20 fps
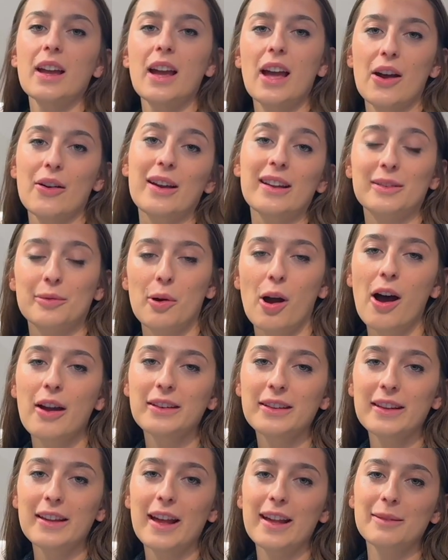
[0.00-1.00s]
Okay, so we're on
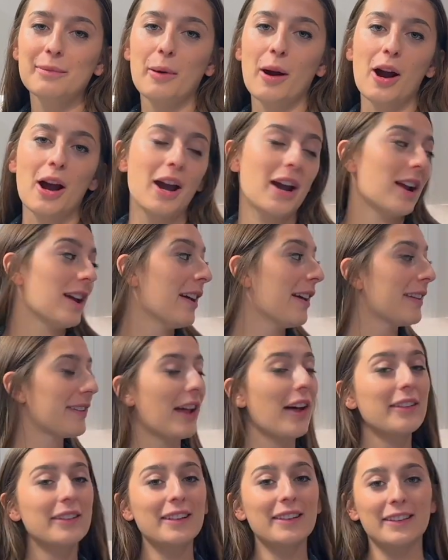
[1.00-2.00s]
to the last part.
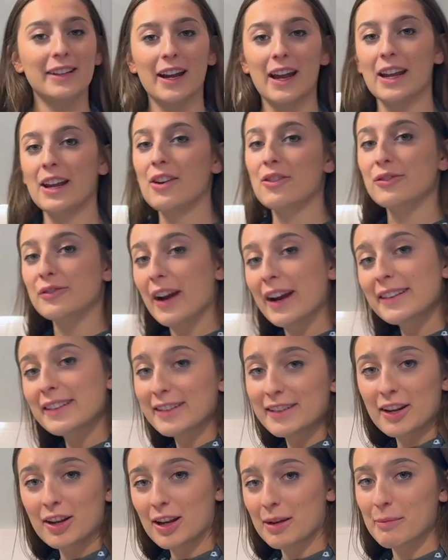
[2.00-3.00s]
Salsa's done, rice
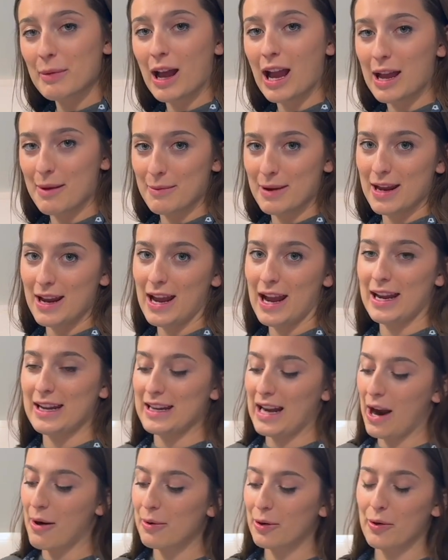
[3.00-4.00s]
is cooking behind me, and
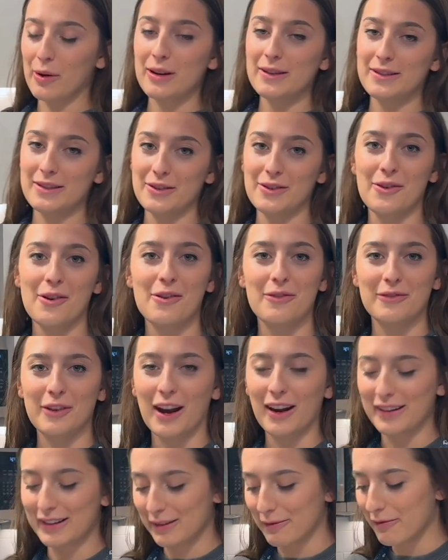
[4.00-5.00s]
now we're going to
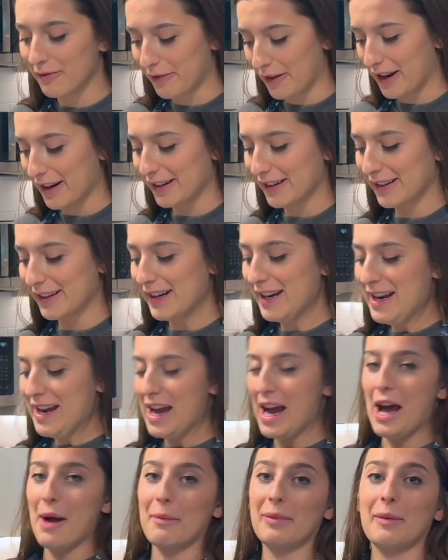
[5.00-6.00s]
fry some fish.
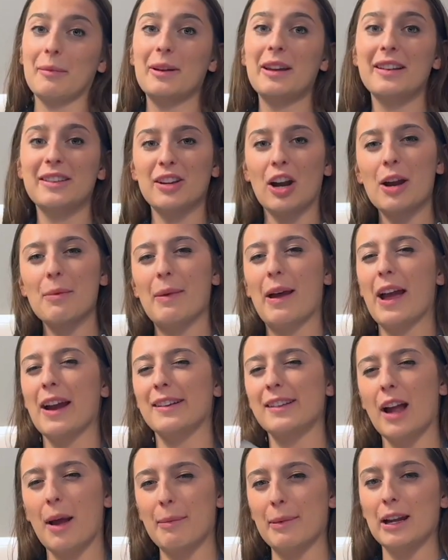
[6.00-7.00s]
So I'm gonna start by
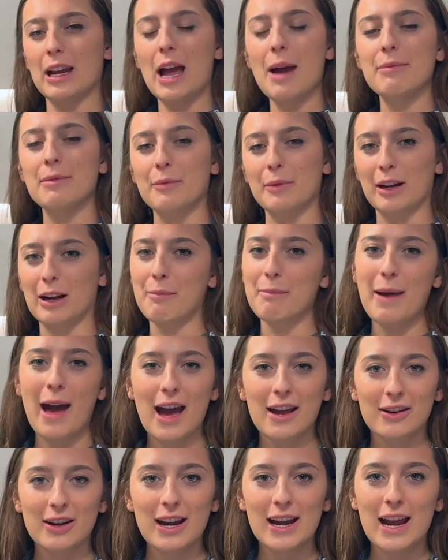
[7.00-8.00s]
chopping it up, and we're gonna
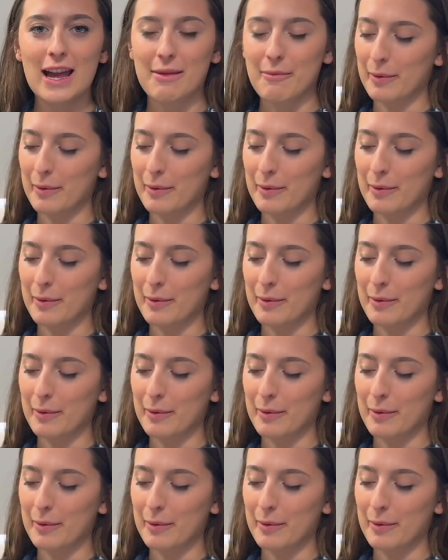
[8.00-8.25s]
batter it, and I'm